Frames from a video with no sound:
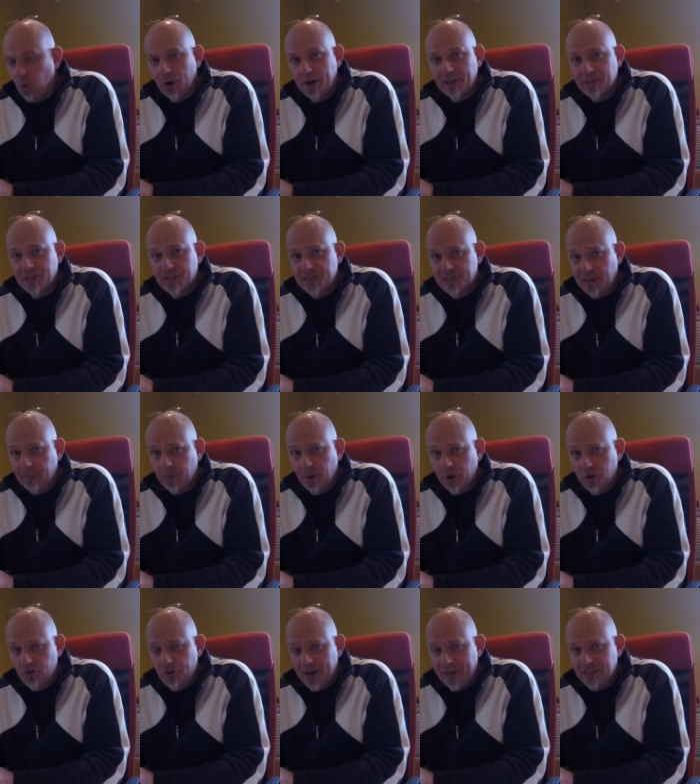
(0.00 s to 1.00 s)
work as a
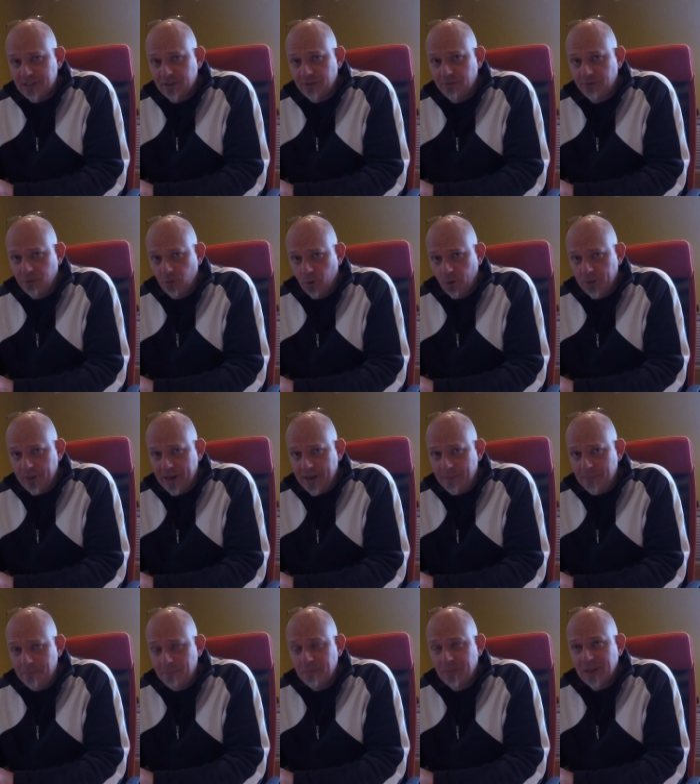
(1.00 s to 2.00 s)
subcontractor for
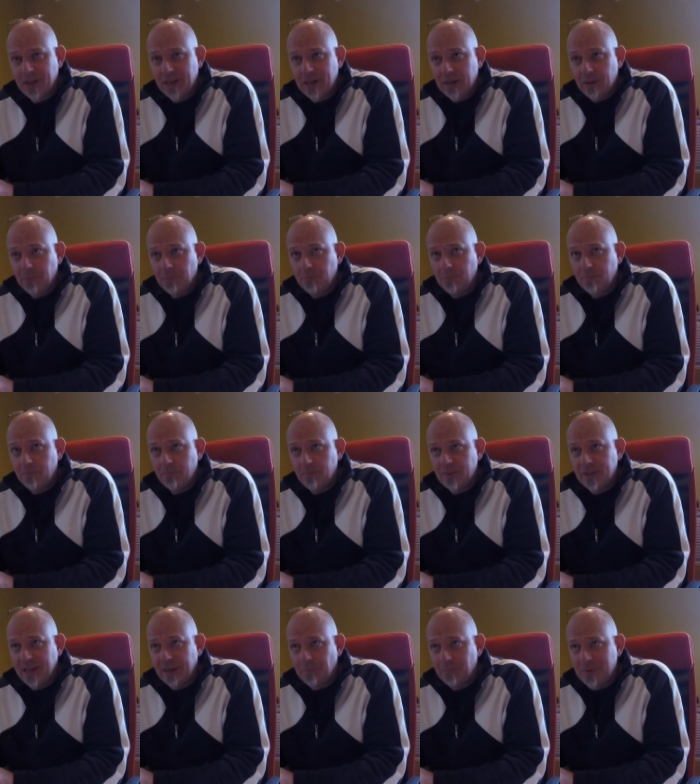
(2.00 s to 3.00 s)
them.
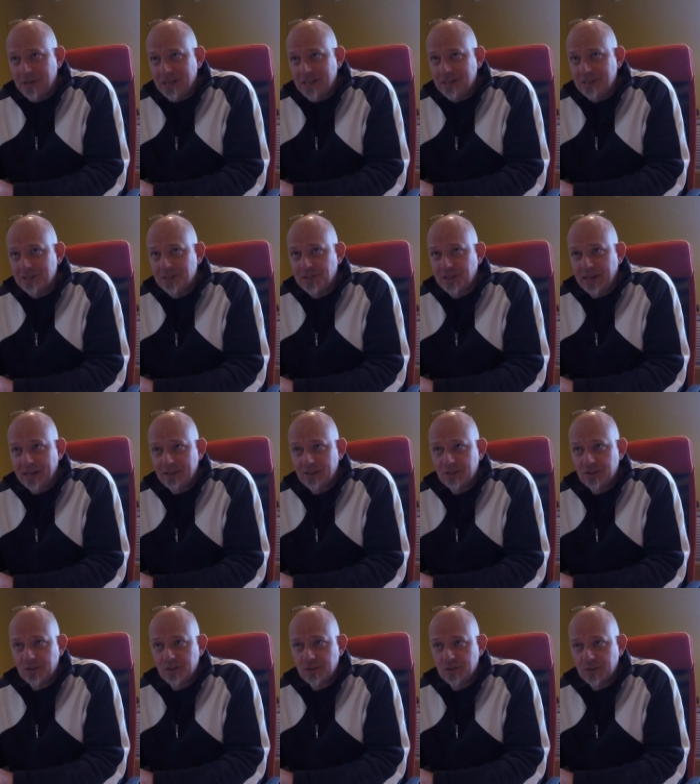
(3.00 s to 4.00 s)
That means that
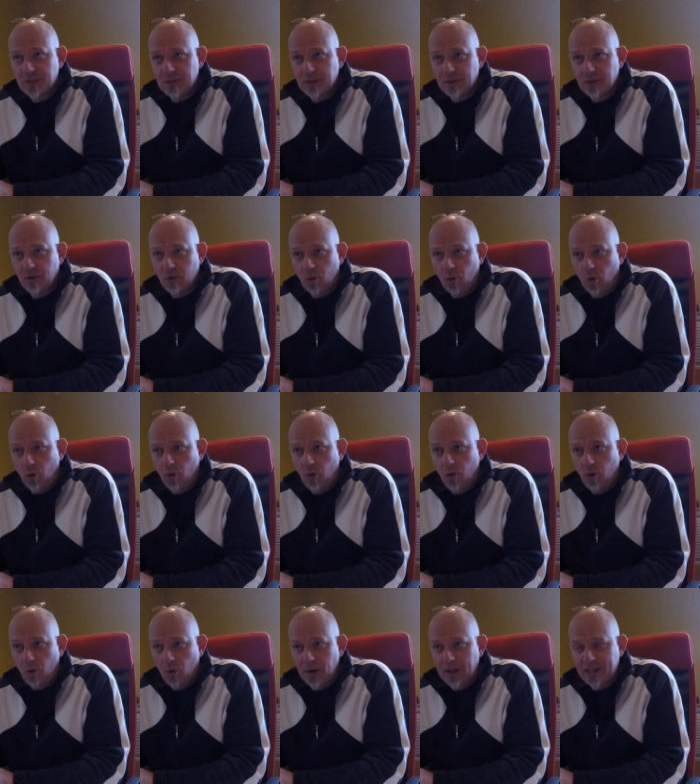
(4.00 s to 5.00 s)

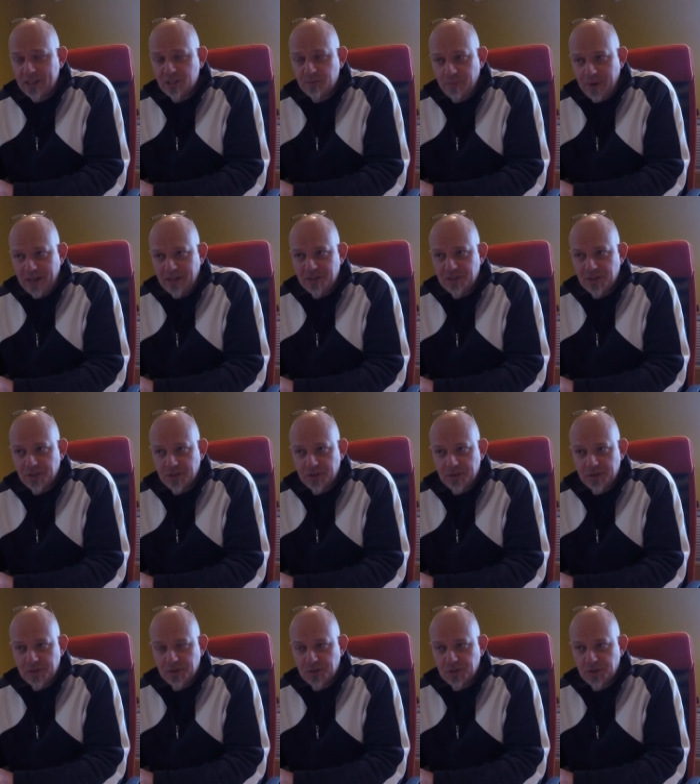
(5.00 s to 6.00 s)
all
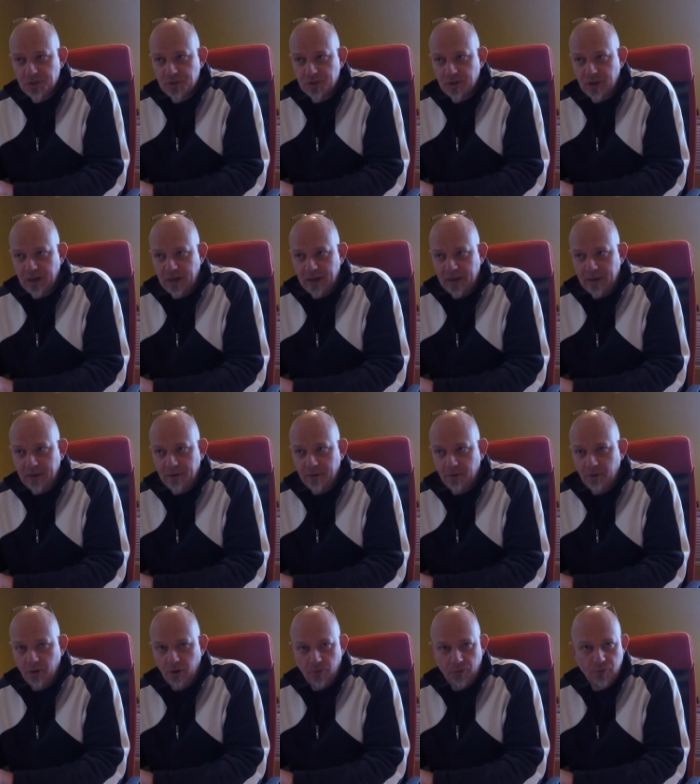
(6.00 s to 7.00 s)
expenses
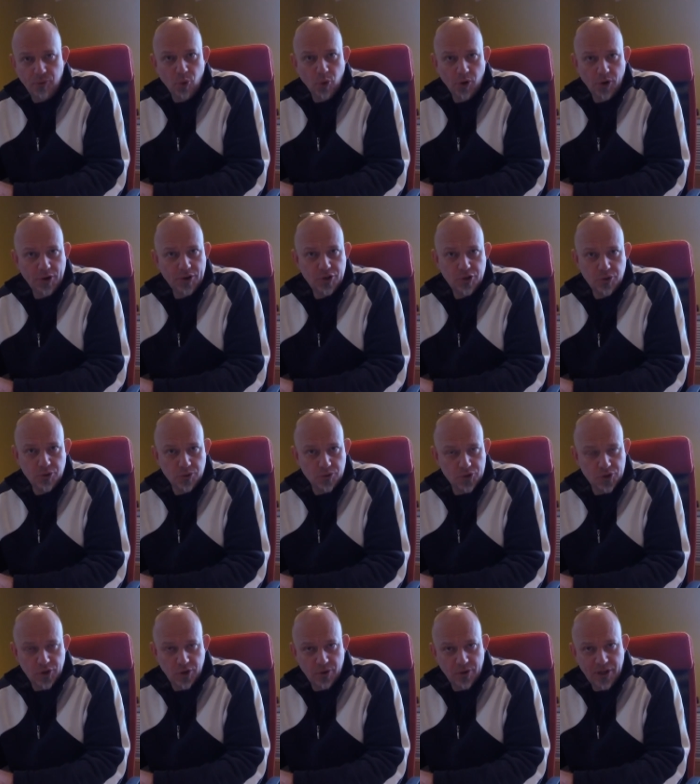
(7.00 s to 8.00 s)
fall on you.
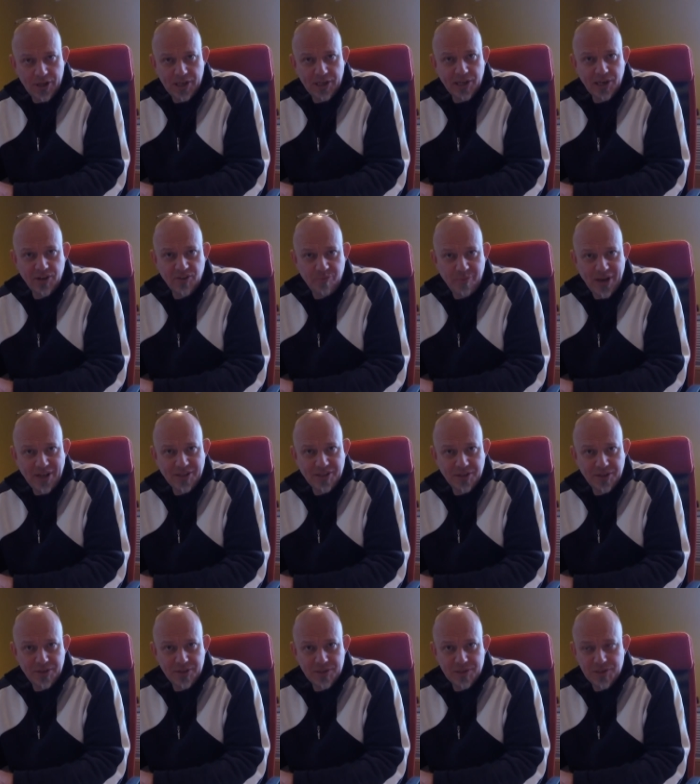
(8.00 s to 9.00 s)
So any kind of
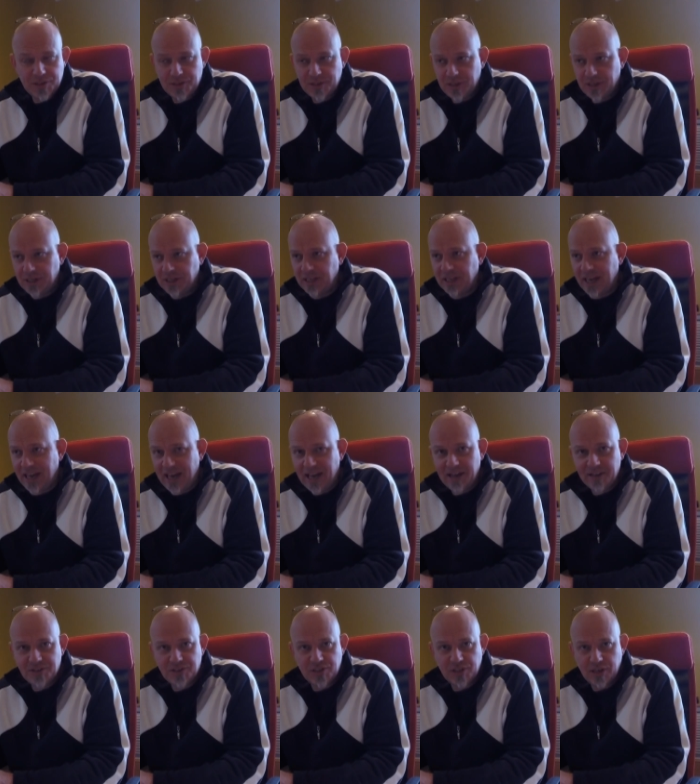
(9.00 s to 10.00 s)
maintenance, any
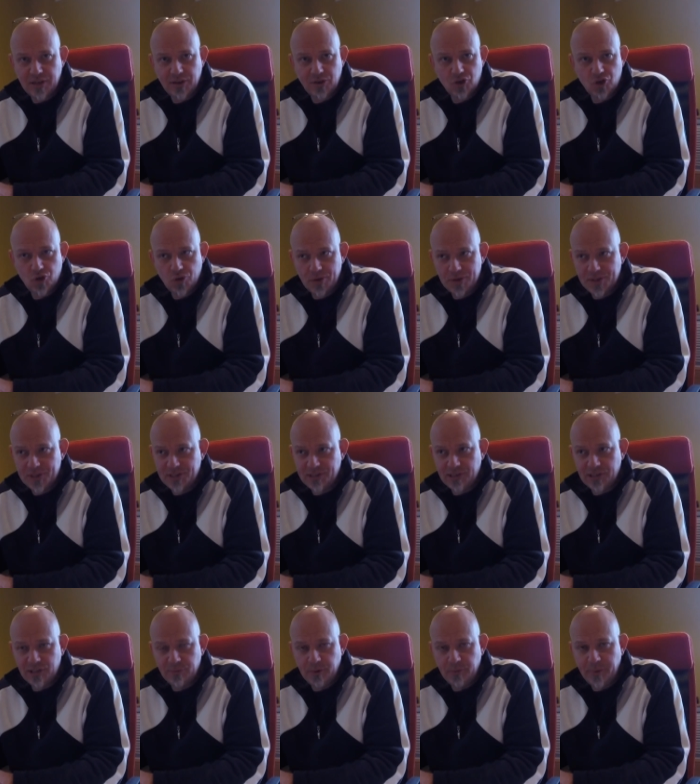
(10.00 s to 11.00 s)
gas, any insurances that
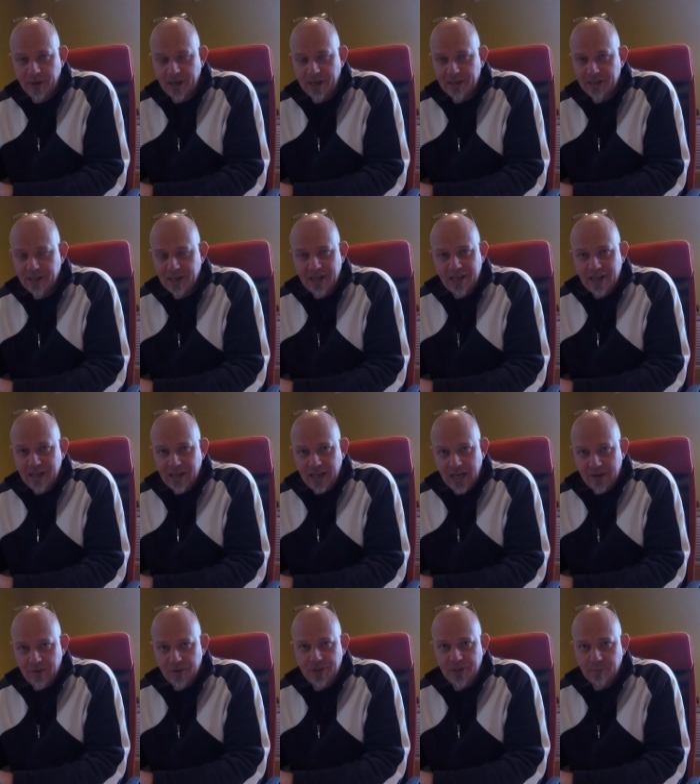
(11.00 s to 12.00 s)
need to be paid,
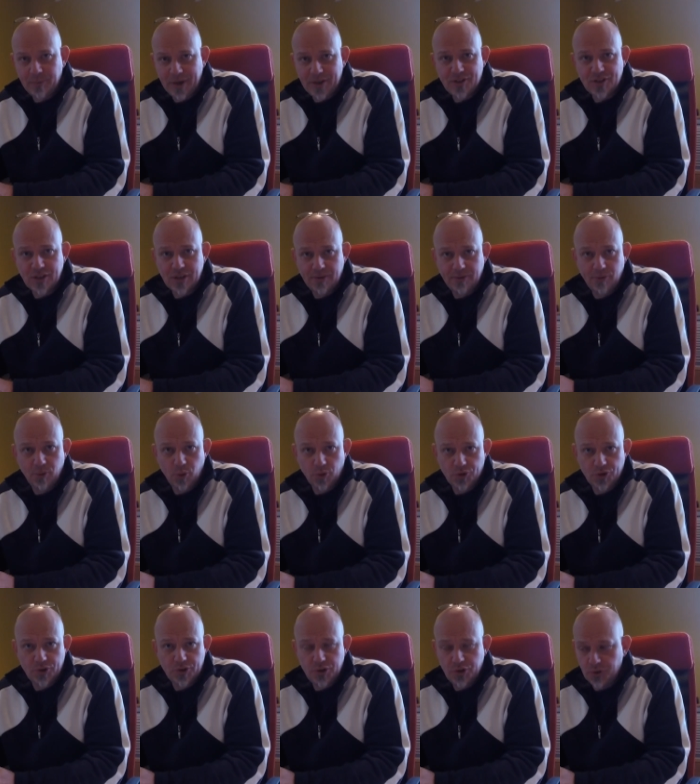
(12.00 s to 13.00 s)
everything basically
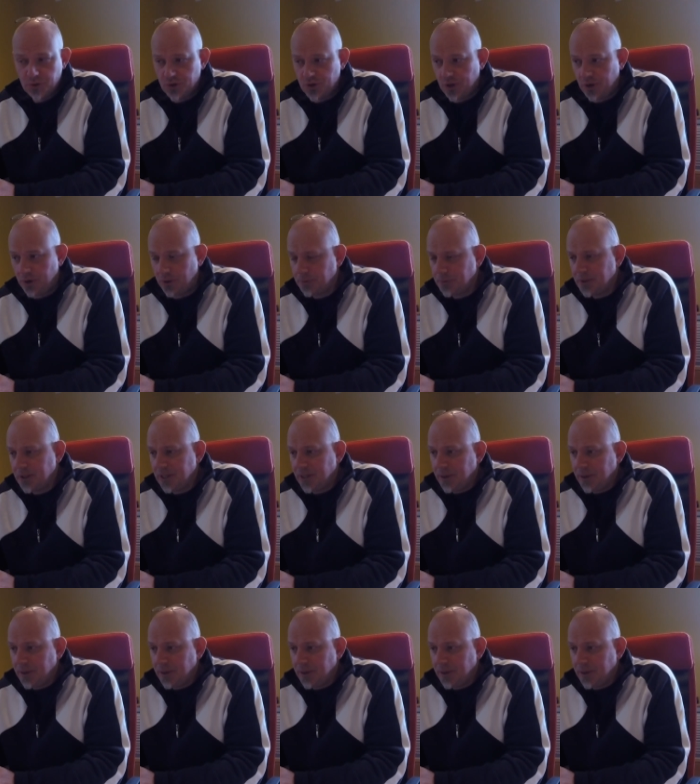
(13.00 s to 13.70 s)
falls on you. So